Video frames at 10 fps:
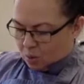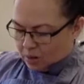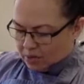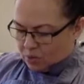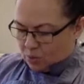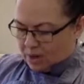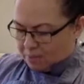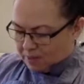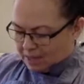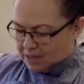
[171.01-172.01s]
Why do
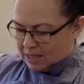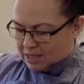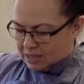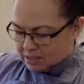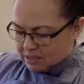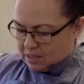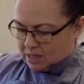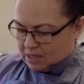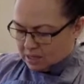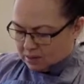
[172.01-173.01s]
I pick this?
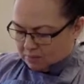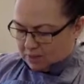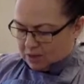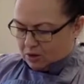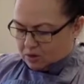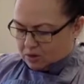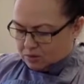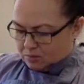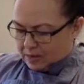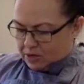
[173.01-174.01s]

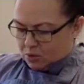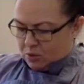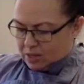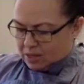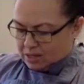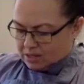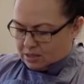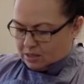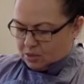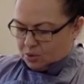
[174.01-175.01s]
Because by doing this,
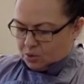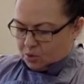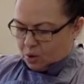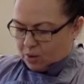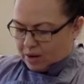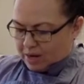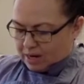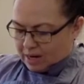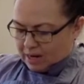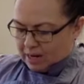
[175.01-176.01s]
you're already